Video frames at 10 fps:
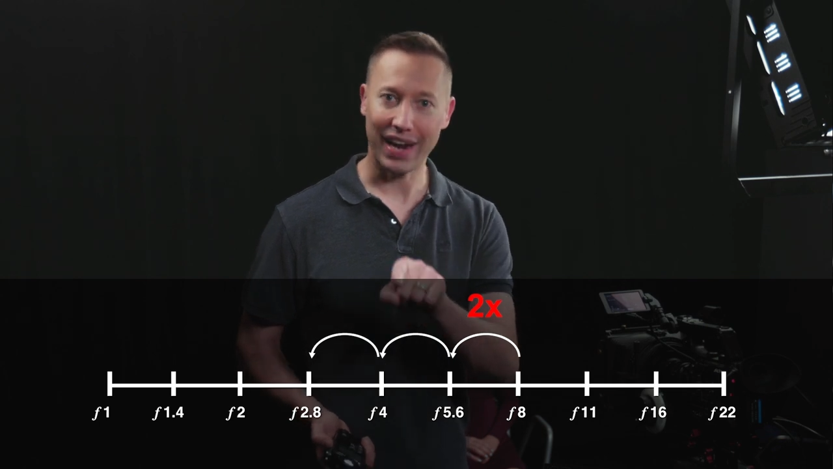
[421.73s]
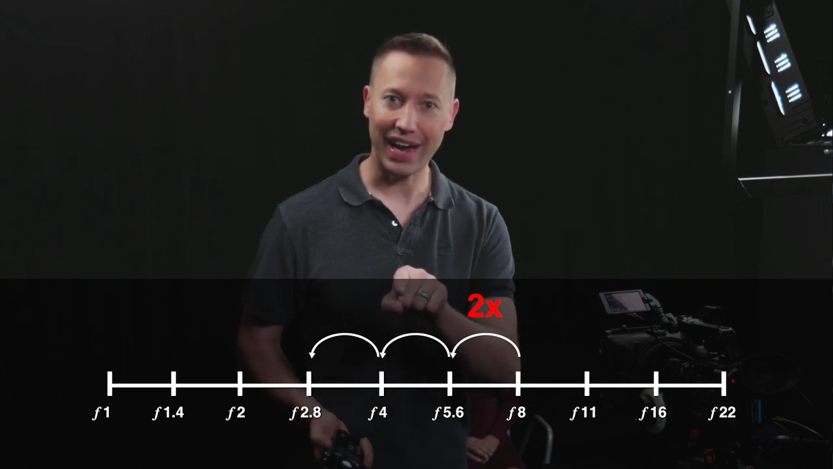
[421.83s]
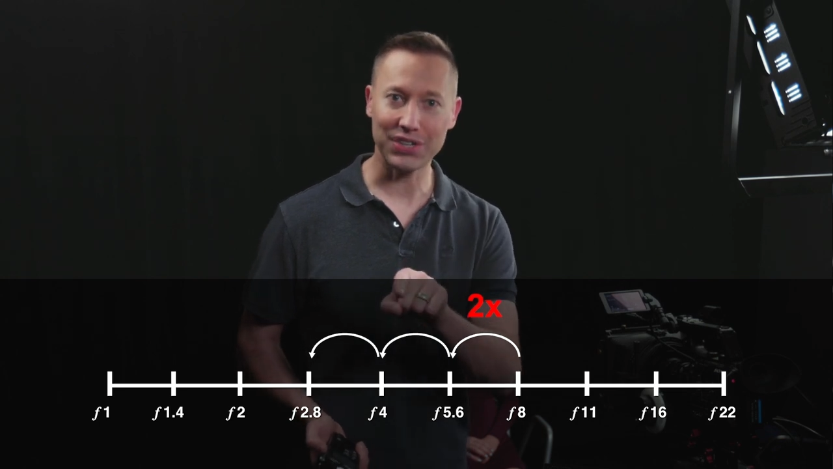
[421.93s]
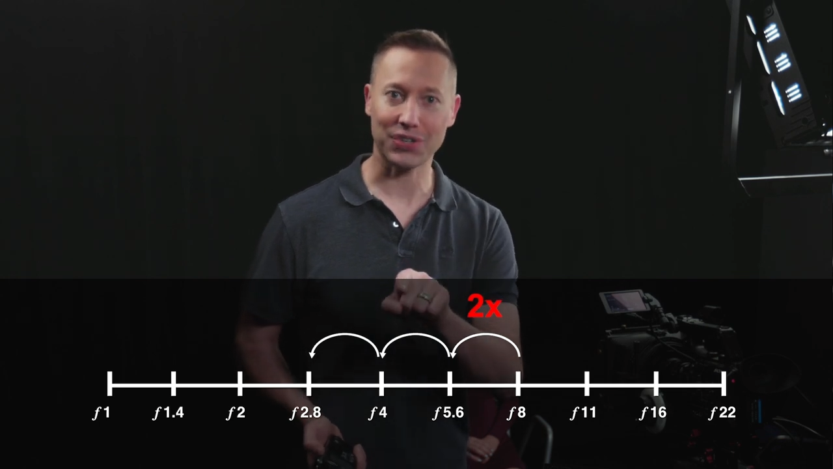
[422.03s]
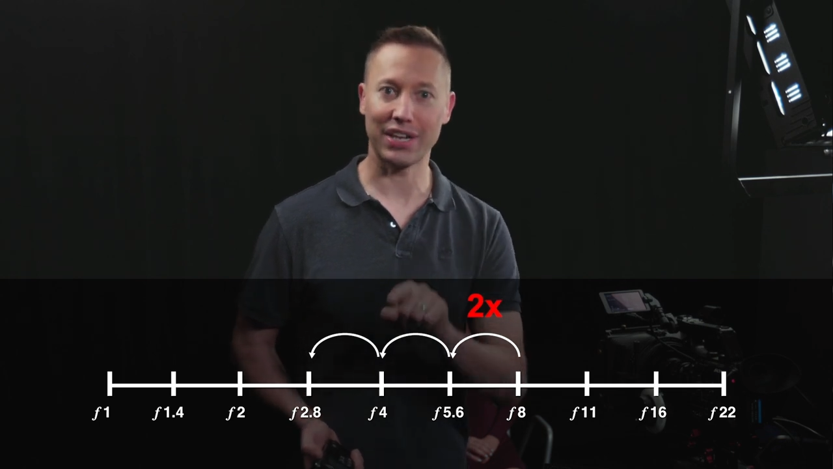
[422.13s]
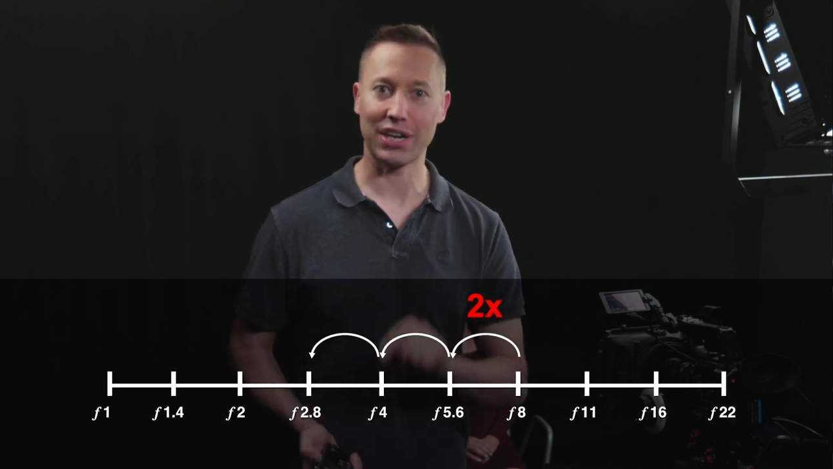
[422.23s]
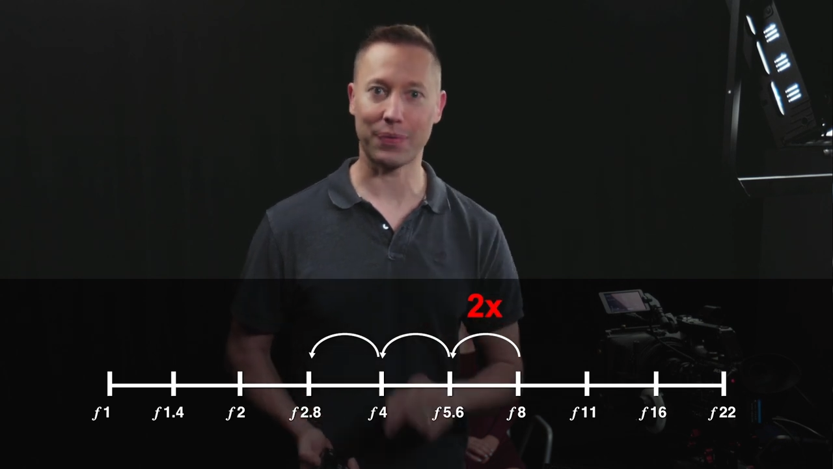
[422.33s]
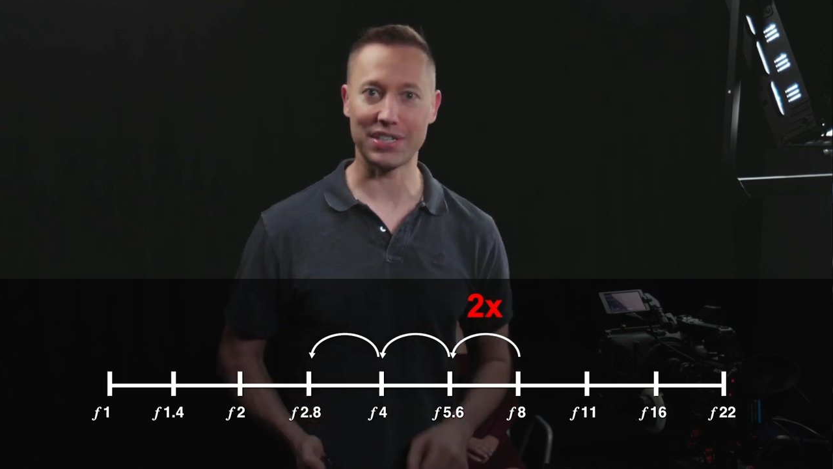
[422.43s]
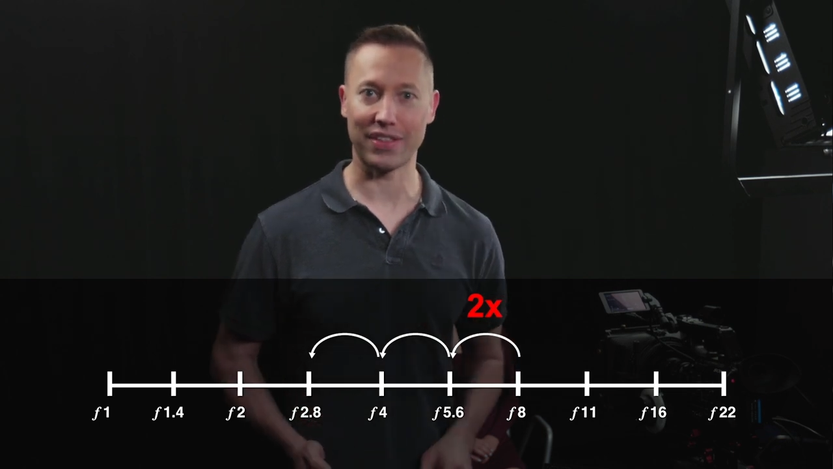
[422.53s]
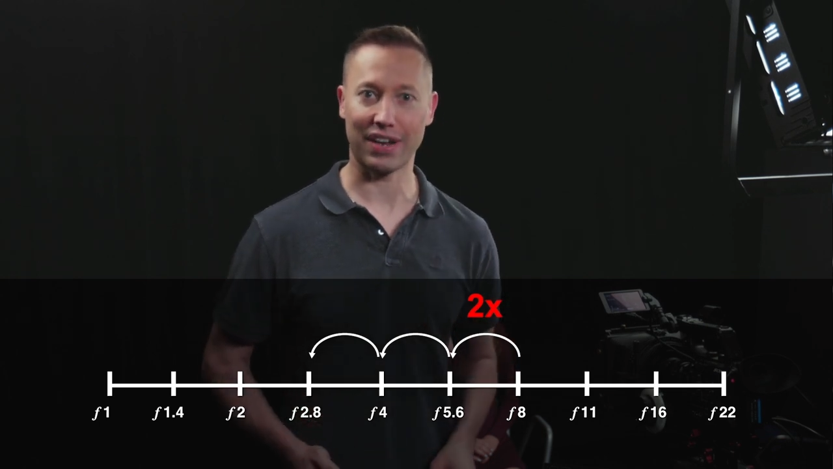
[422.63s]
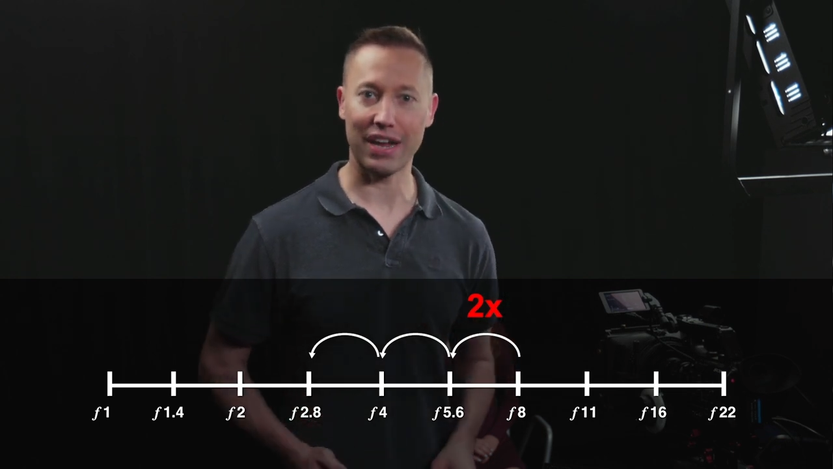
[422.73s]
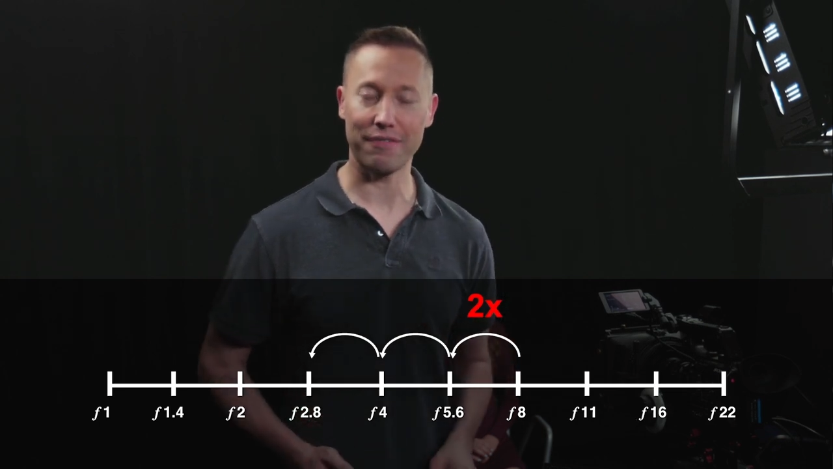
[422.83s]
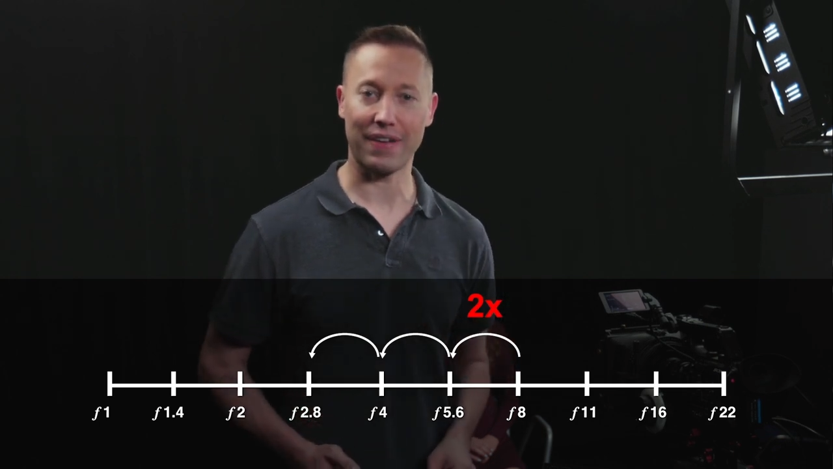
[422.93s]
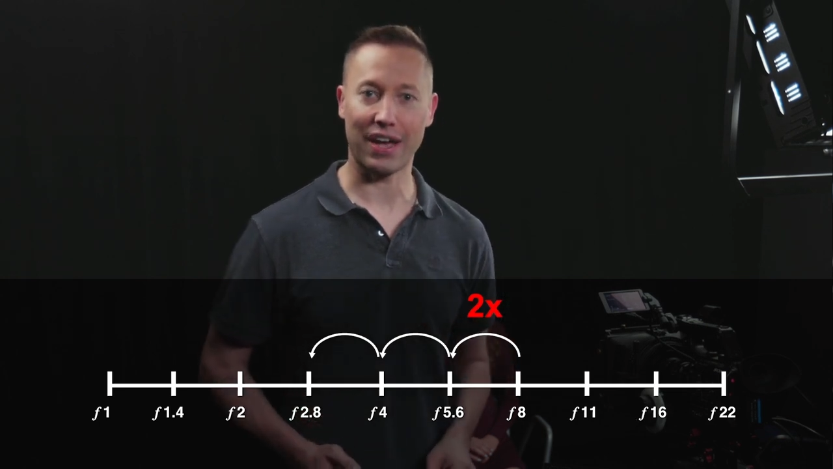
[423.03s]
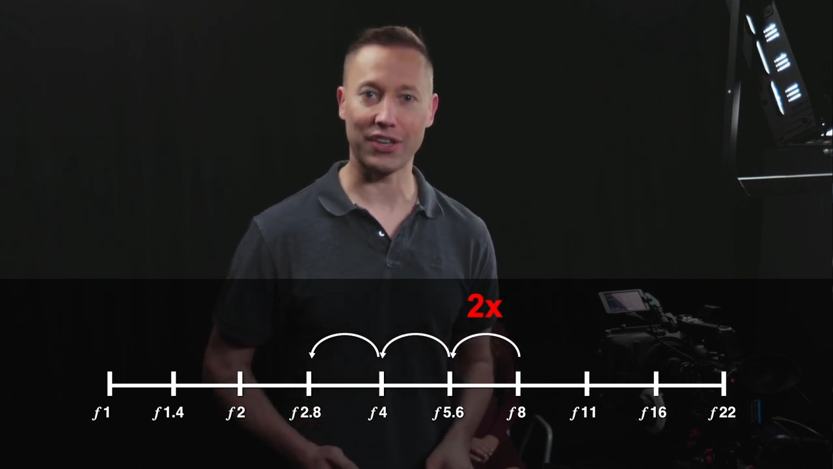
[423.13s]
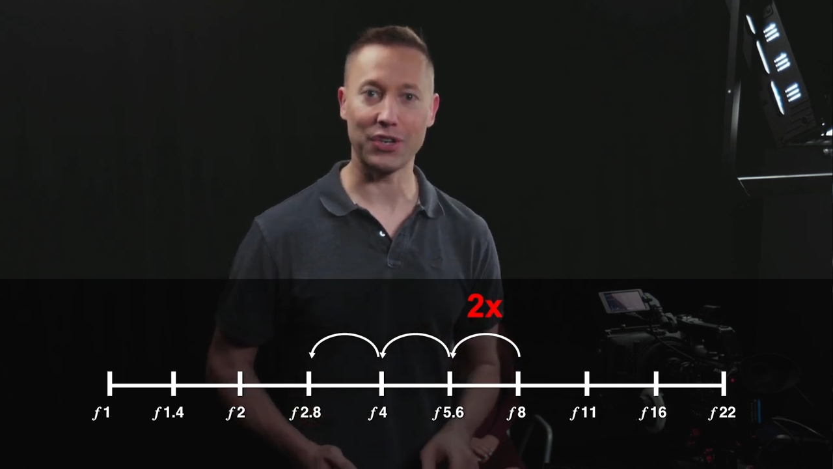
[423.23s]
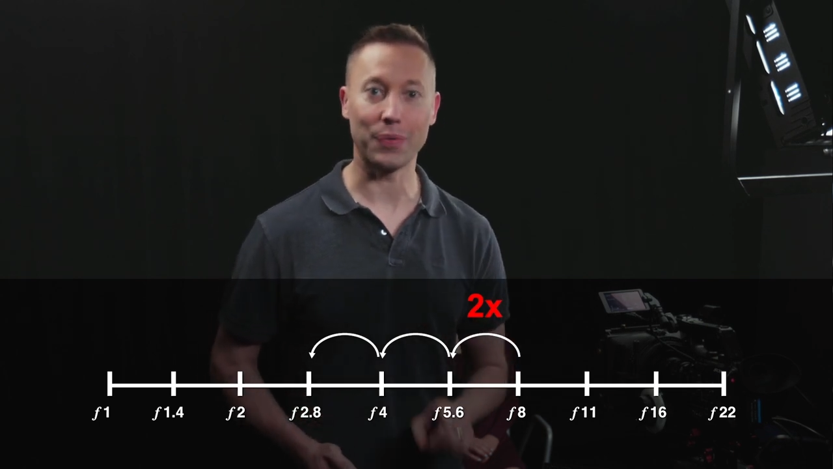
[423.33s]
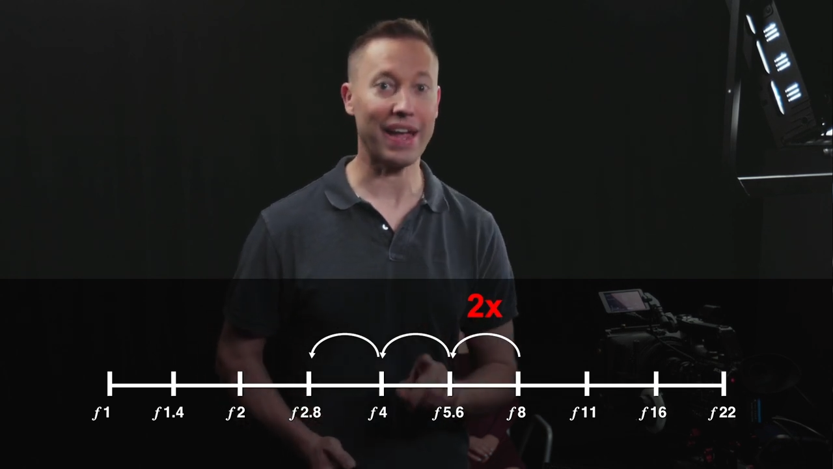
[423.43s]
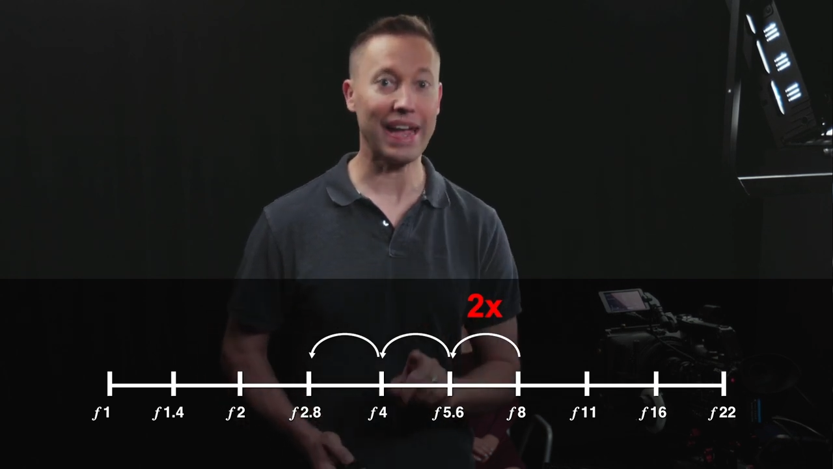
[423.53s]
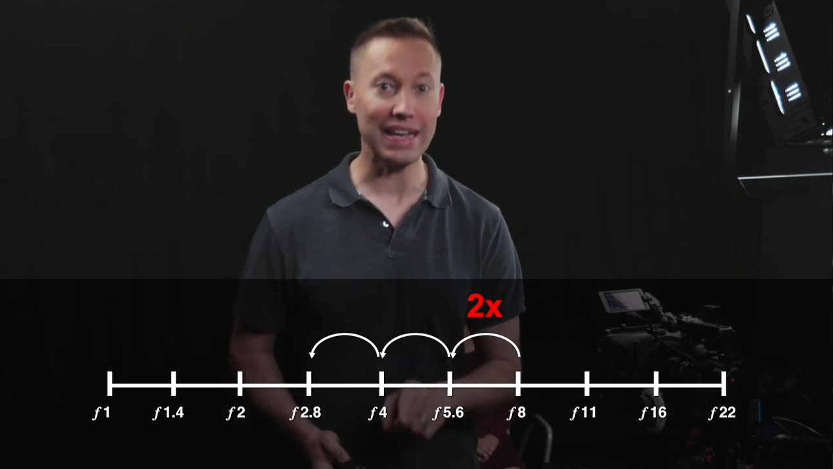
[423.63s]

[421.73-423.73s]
actually increasing the light value